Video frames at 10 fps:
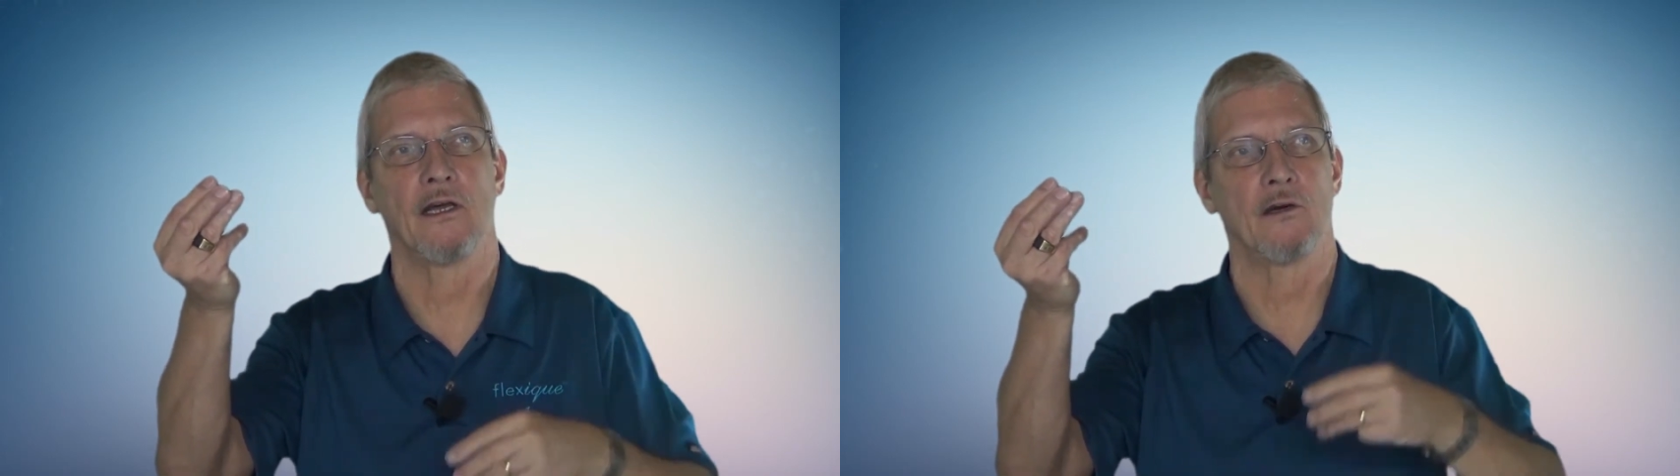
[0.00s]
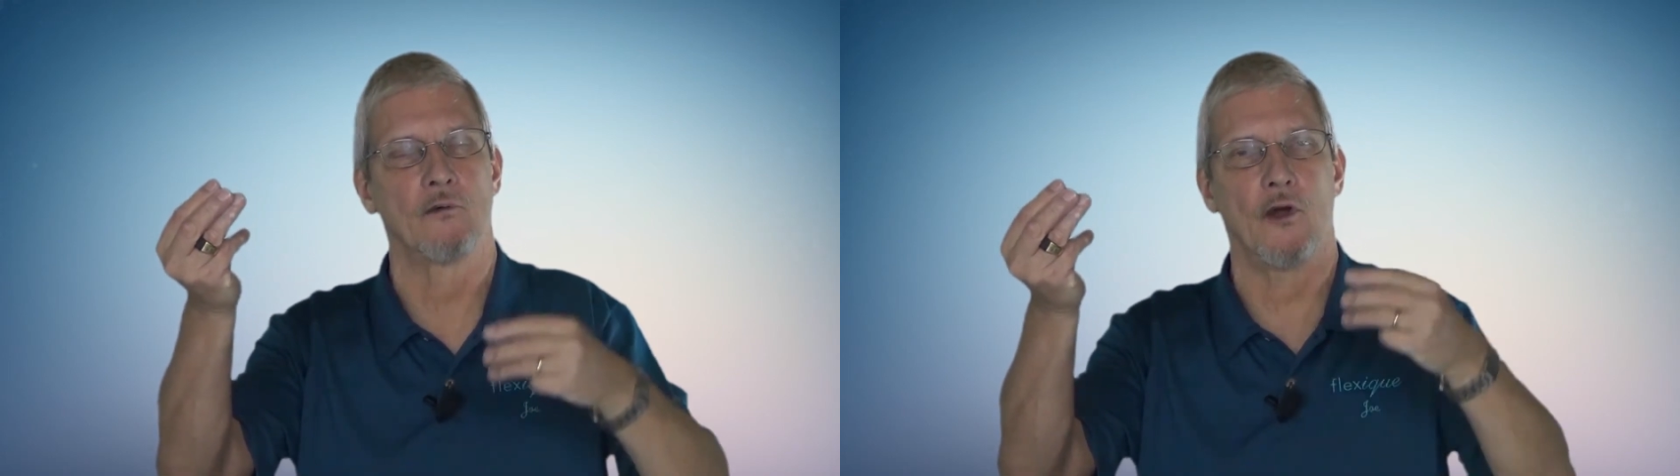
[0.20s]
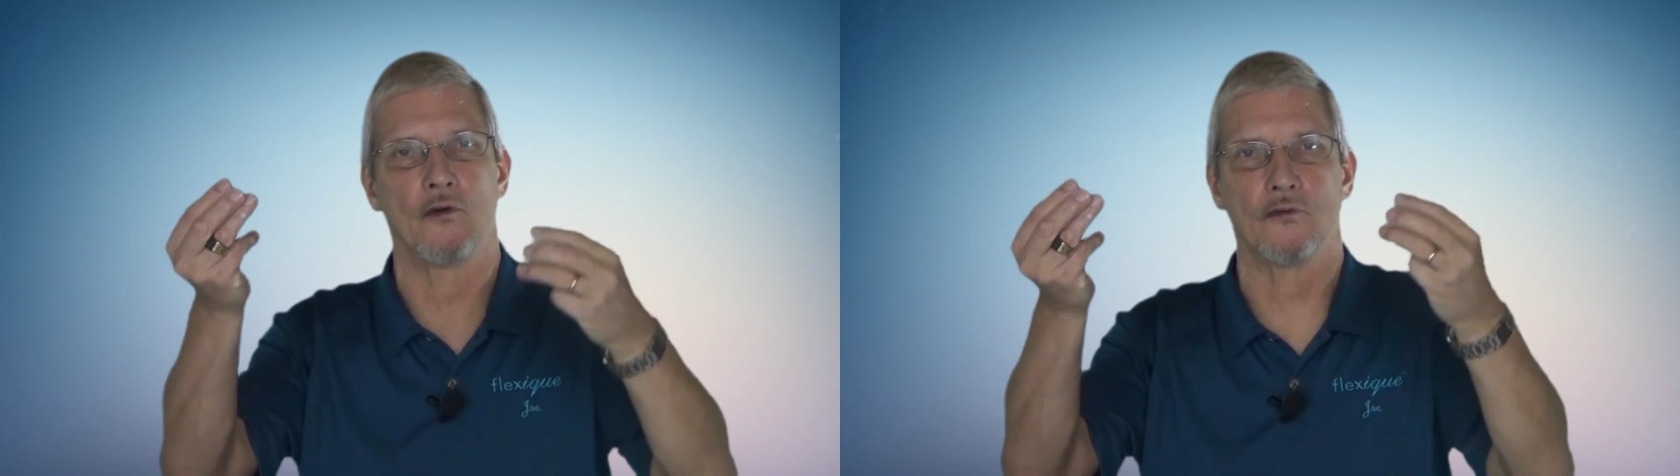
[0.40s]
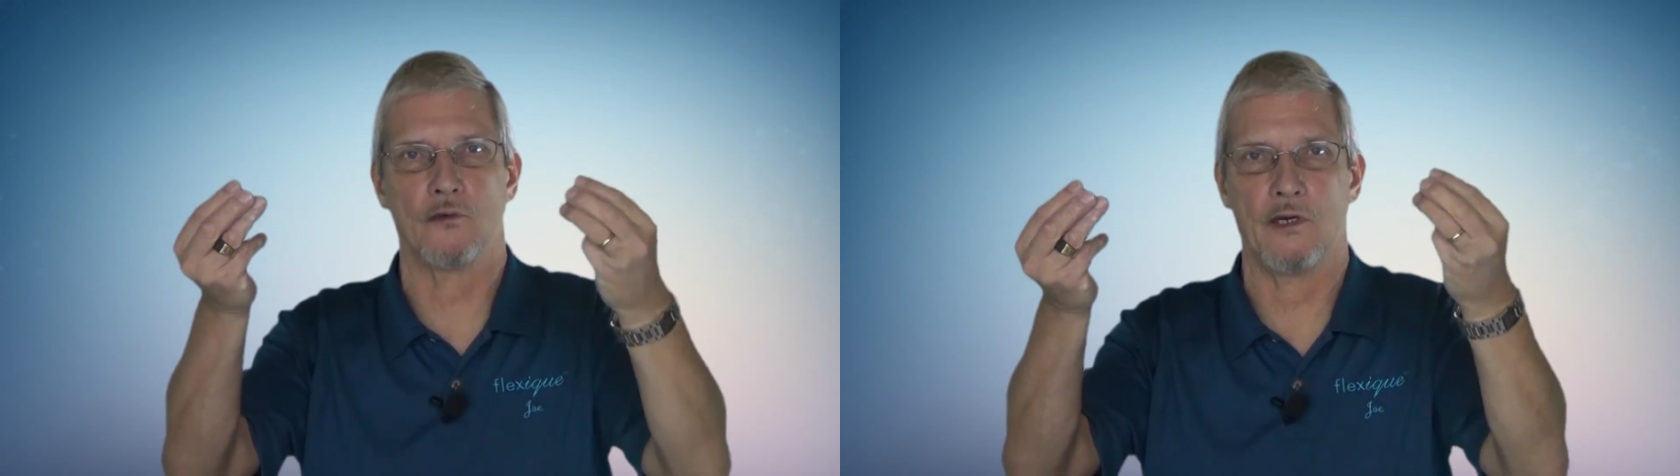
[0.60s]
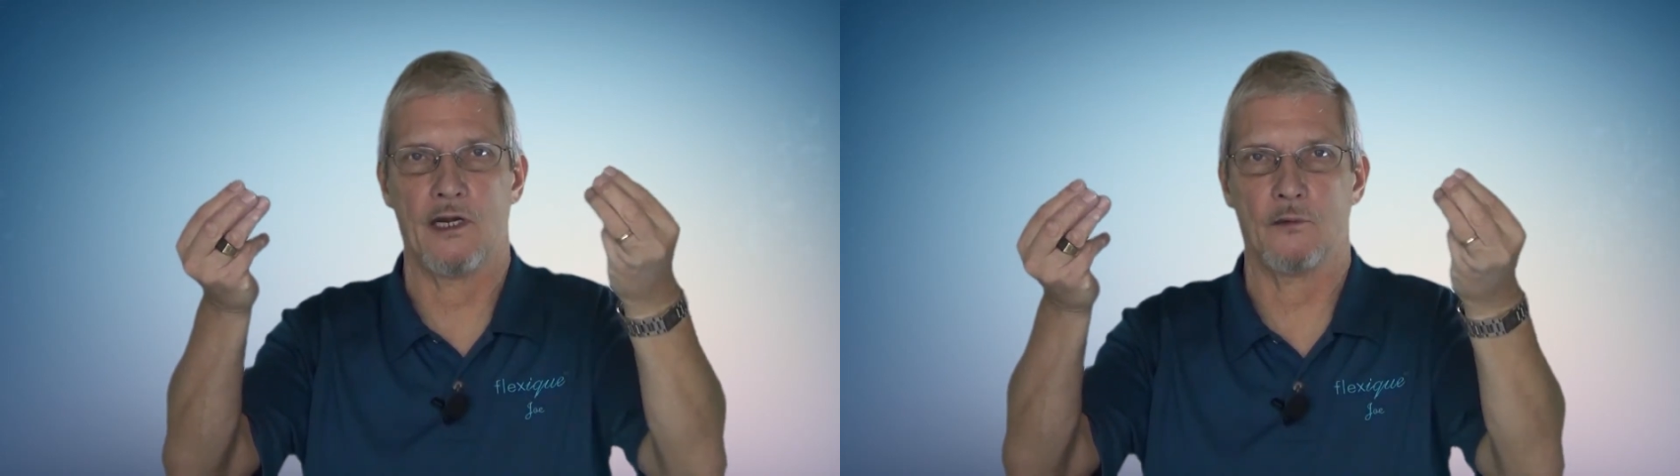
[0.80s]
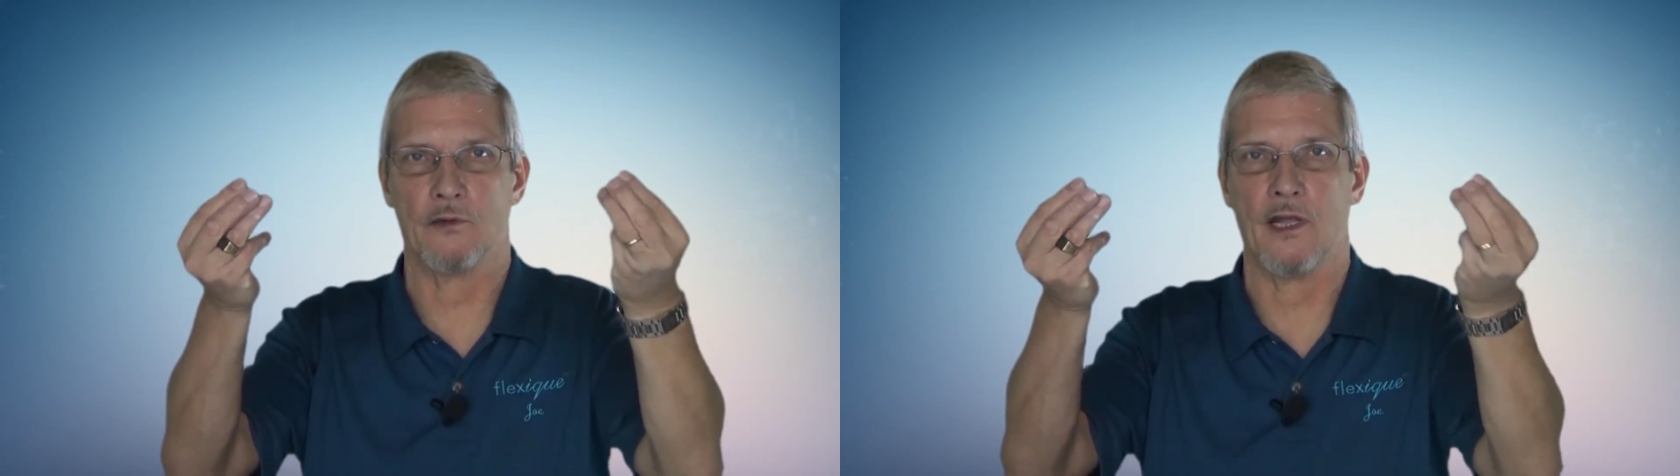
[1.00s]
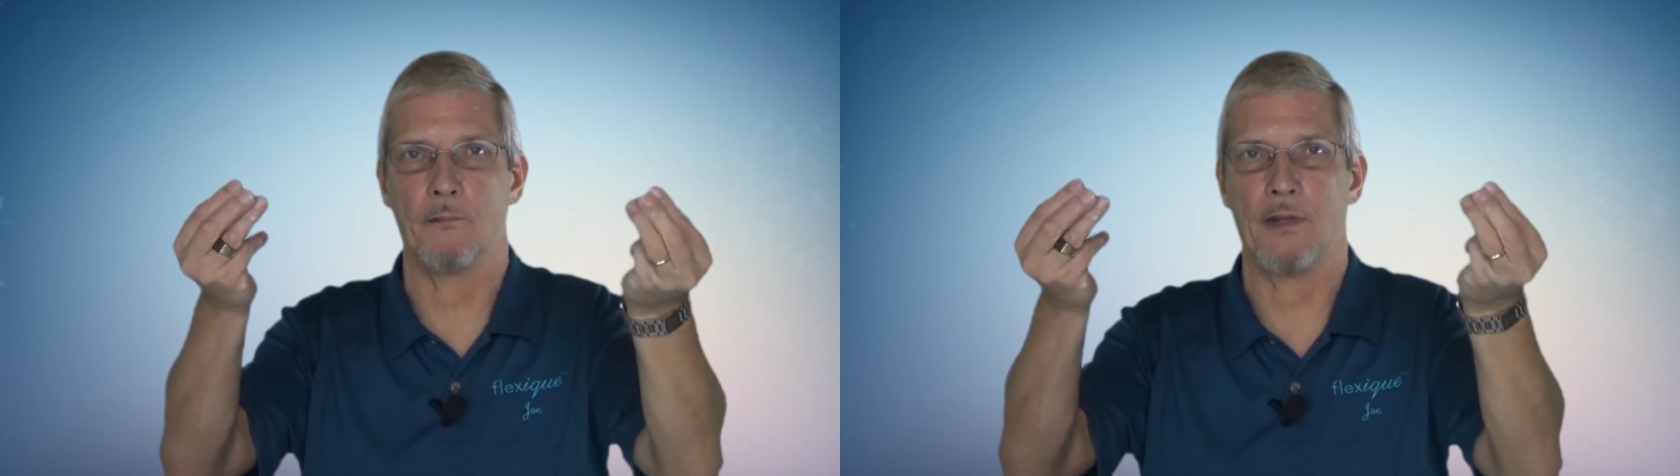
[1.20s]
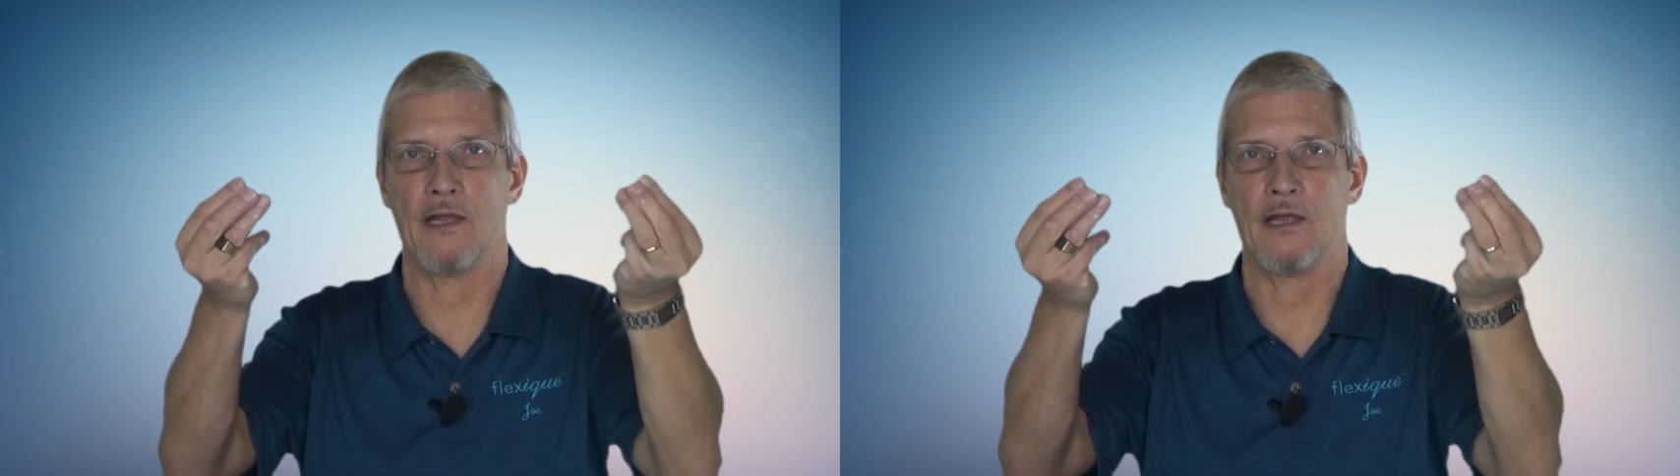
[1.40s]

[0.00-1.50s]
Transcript: and a rose created with gum